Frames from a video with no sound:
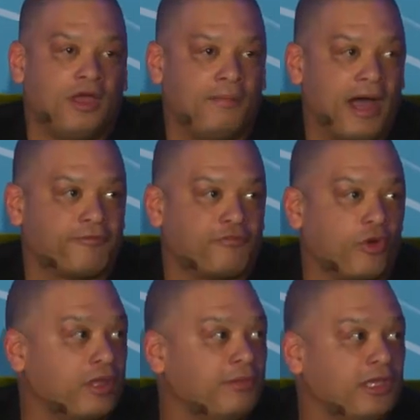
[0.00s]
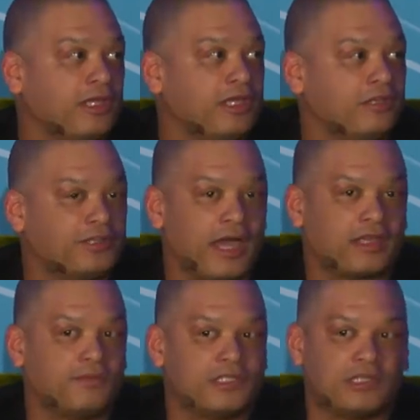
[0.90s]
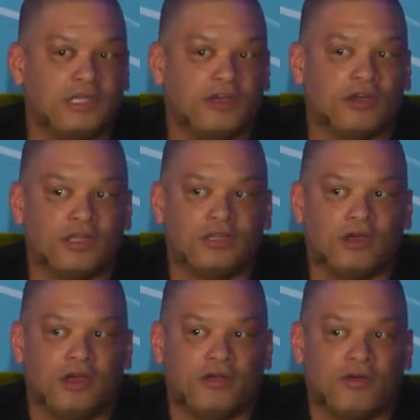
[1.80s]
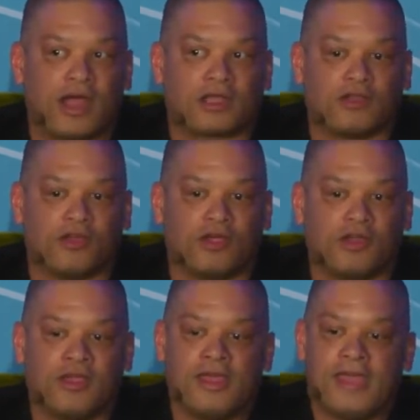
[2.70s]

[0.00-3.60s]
about 40 million legal documents a year on, on Rocket Lawyer.